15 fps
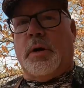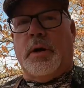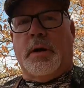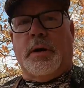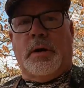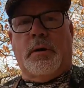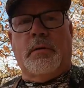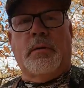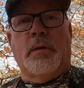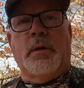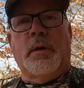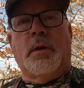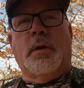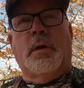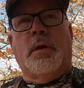cutting
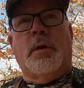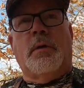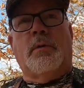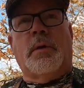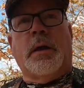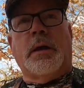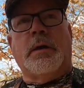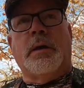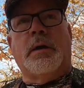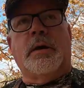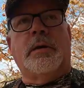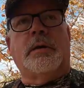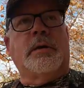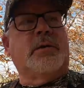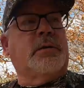when I get
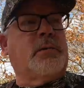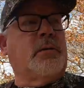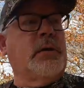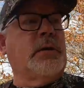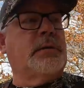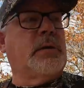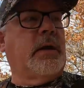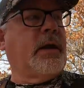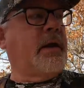in these trees that